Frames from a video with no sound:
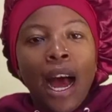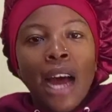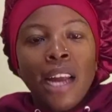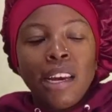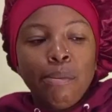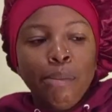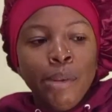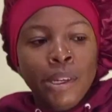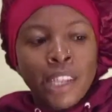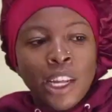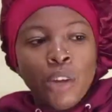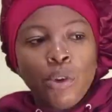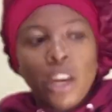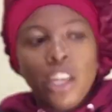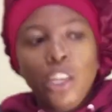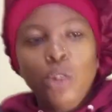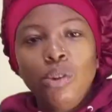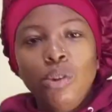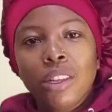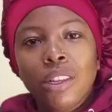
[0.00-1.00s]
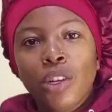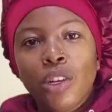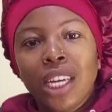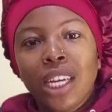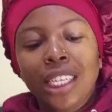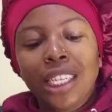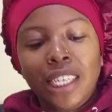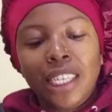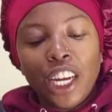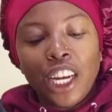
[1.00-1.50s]
hand mixer. You
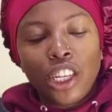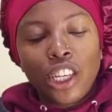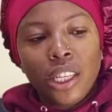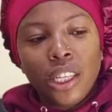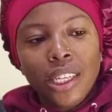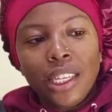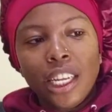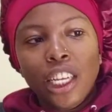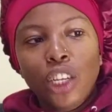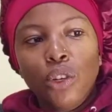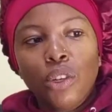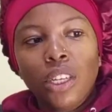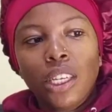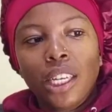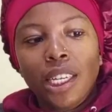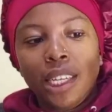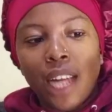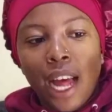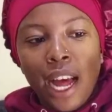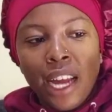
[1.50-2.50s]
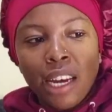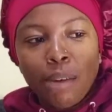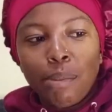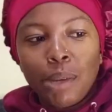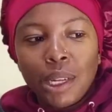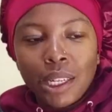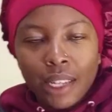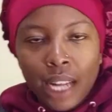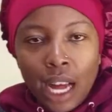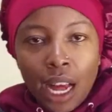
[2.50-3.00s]
can detach this and use it as a hand
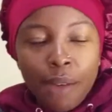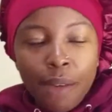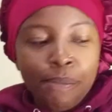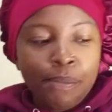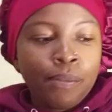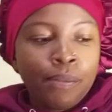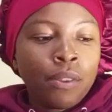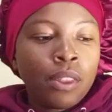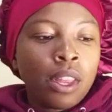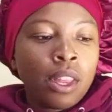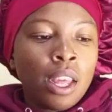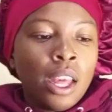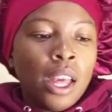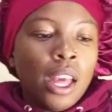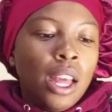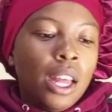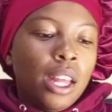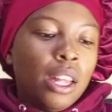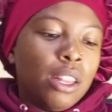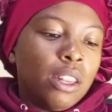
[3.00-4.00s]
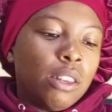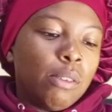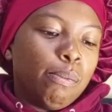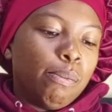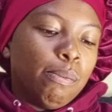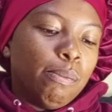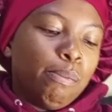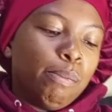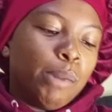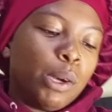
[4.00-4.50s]
mixer
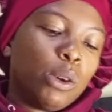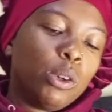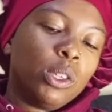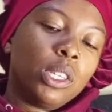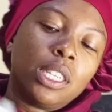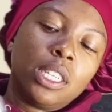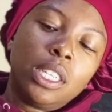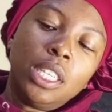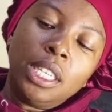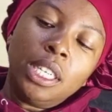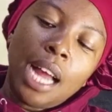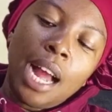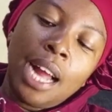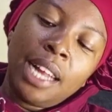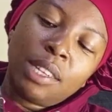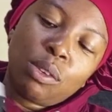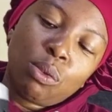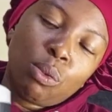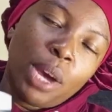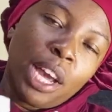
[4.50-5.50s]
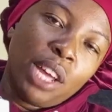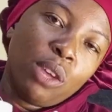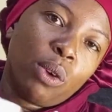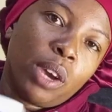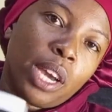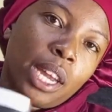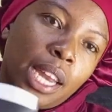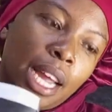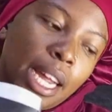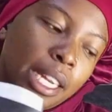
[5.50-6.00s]
because it has where
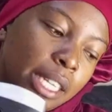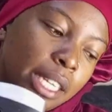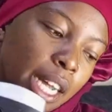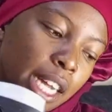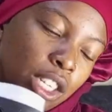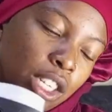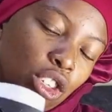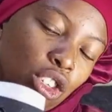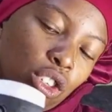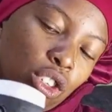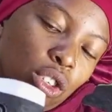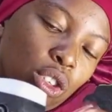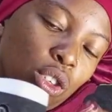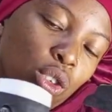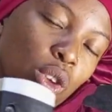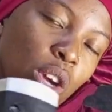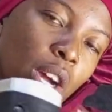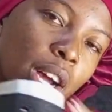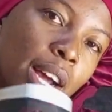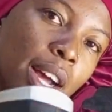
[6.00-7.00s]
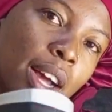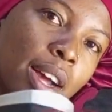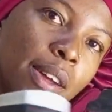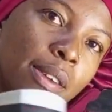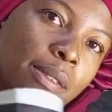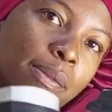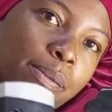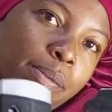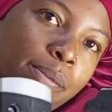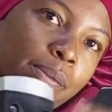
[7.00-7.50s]
you can attach
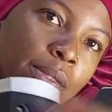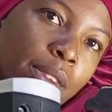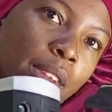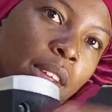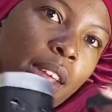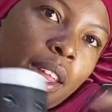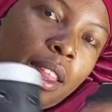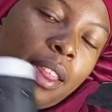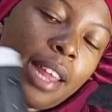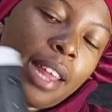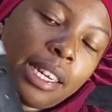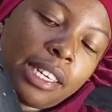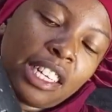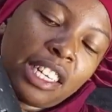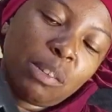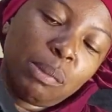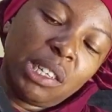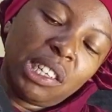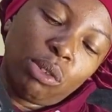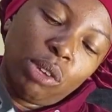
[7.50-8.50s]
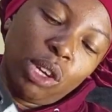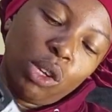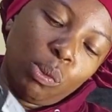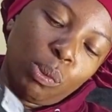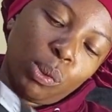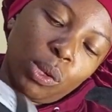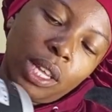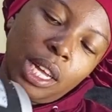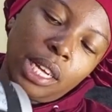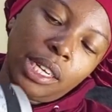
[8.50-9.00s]
the attachments, where
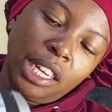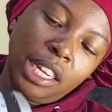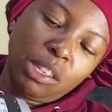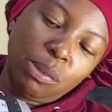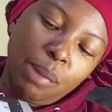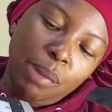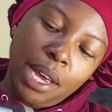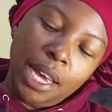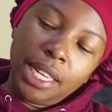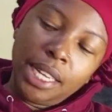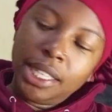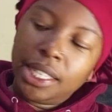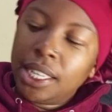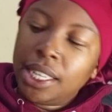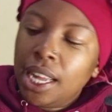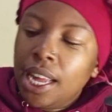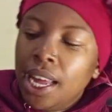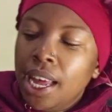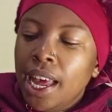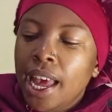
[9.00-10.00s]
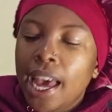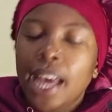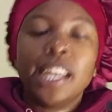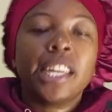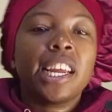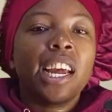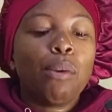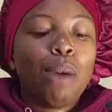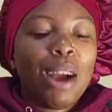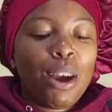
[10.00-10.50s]
you put the attachments,
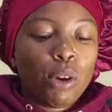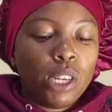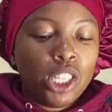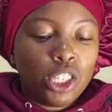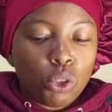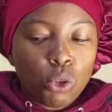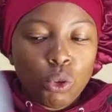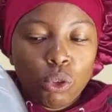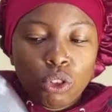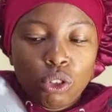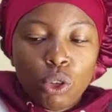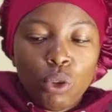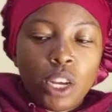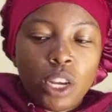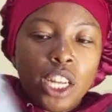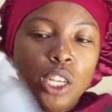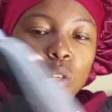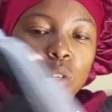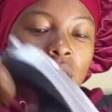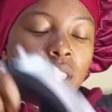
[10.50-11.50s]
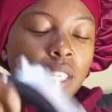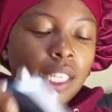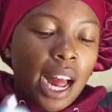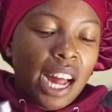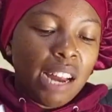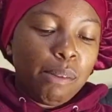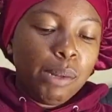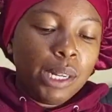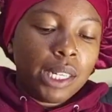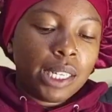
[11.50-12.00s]
and it can work on its own. So you can use it as
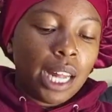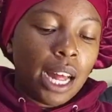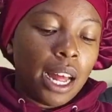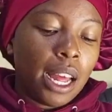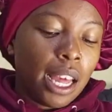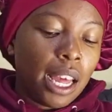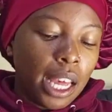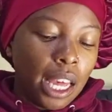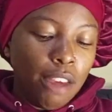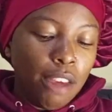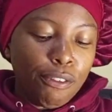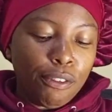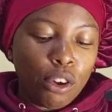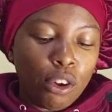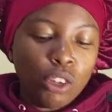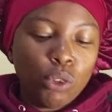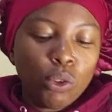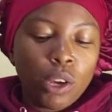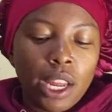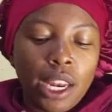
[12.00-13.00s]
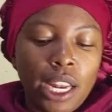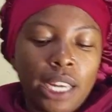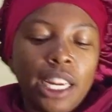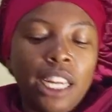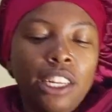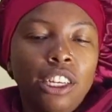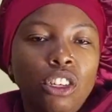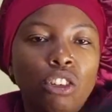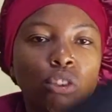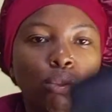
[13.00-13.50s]
a hand mixer. If not, you can
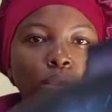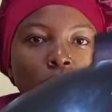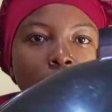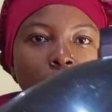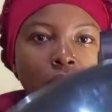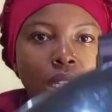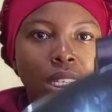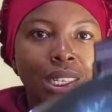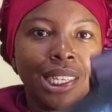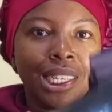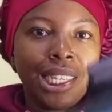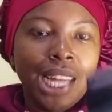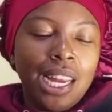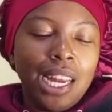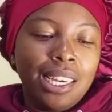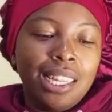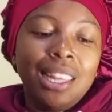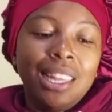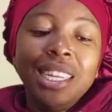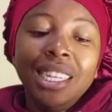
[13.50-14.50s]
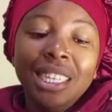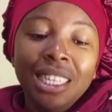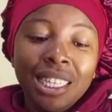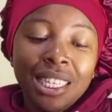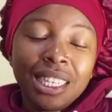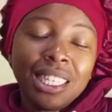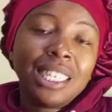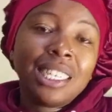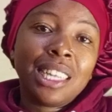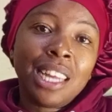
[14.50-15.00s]
attach it to this stand. This
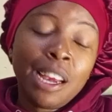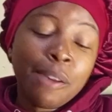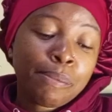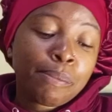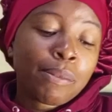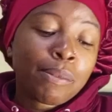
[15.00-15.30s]
is the